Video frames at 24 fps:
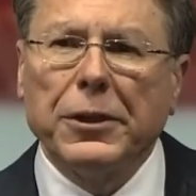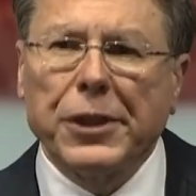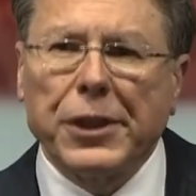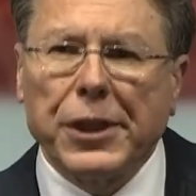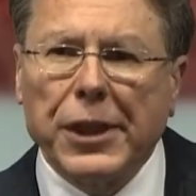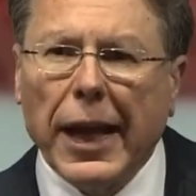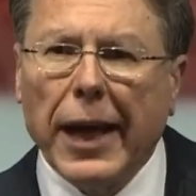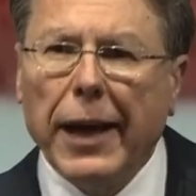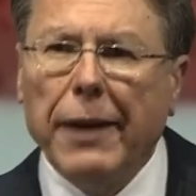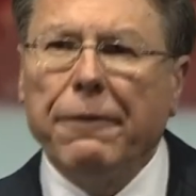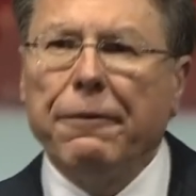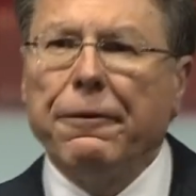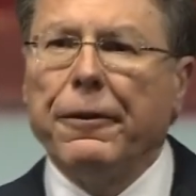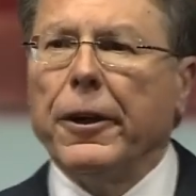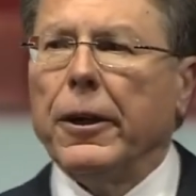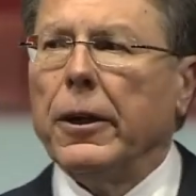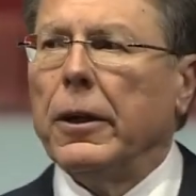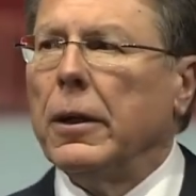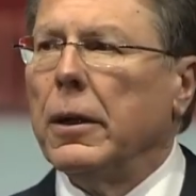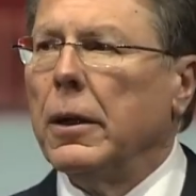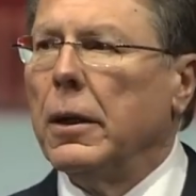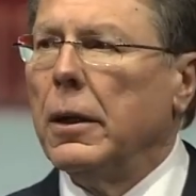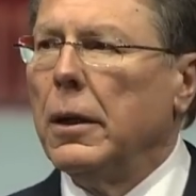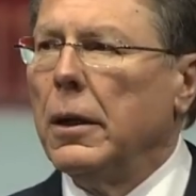safer.
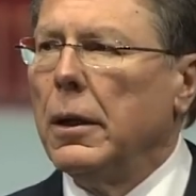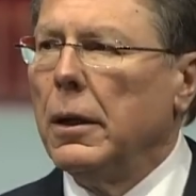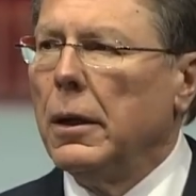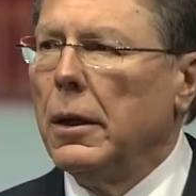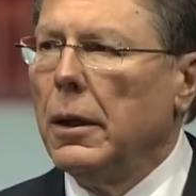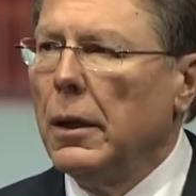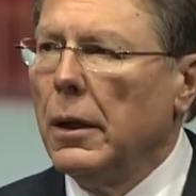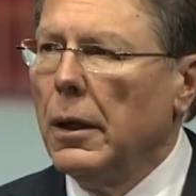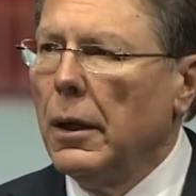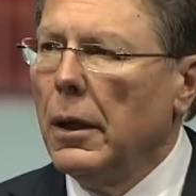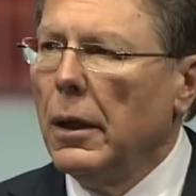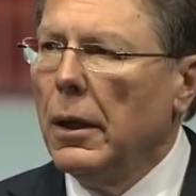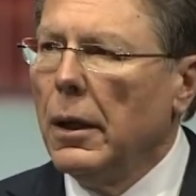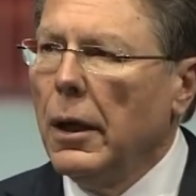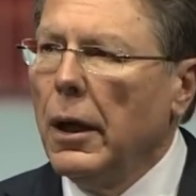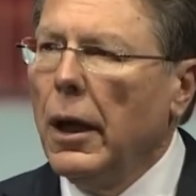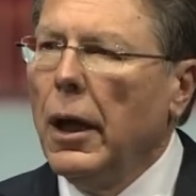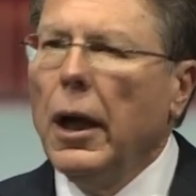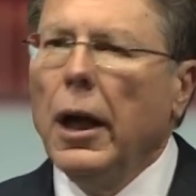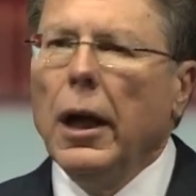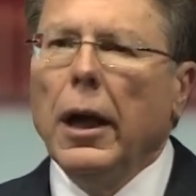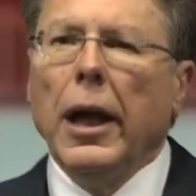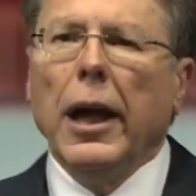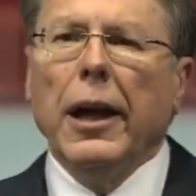
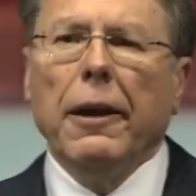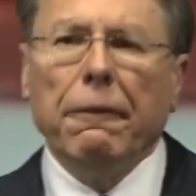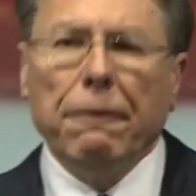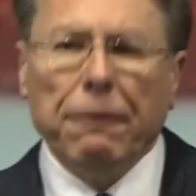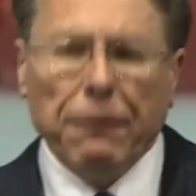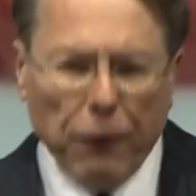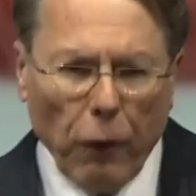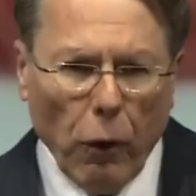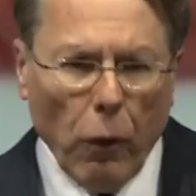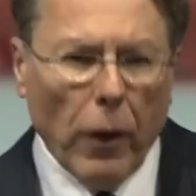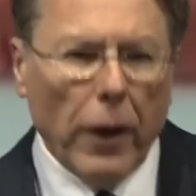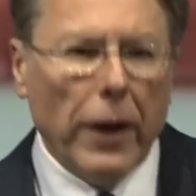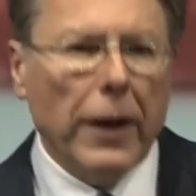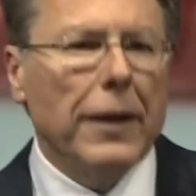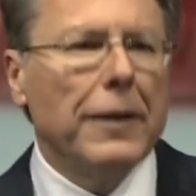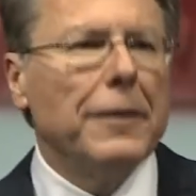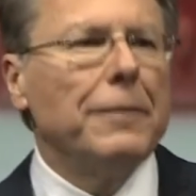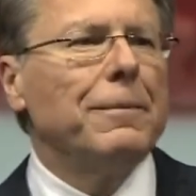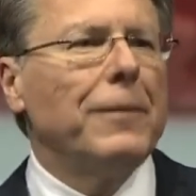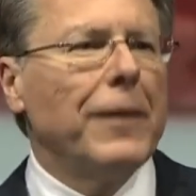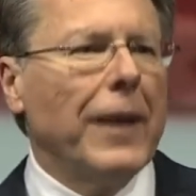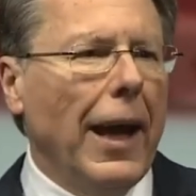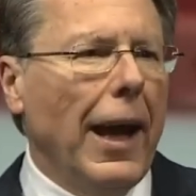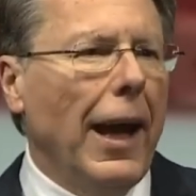In for,
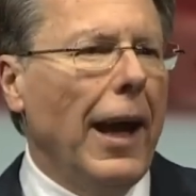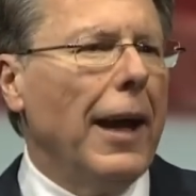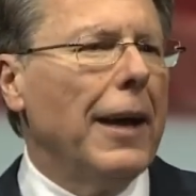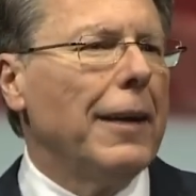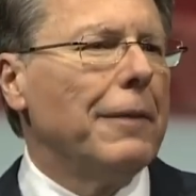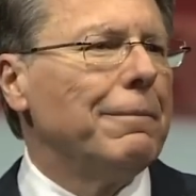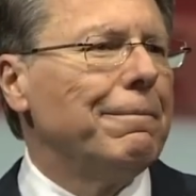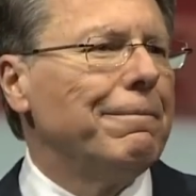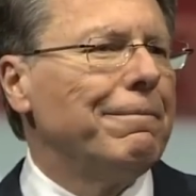yeah.